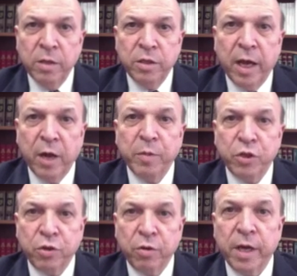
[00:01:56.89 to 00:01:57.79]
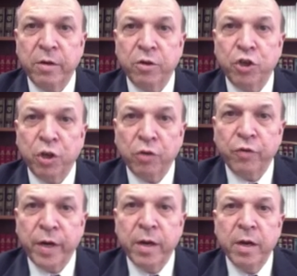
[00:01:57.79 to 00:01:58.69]
to help ensure that your
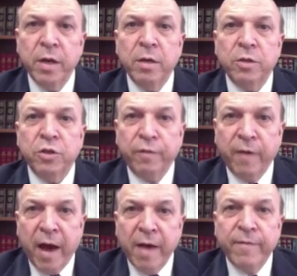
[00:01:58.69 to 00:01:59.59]
children survive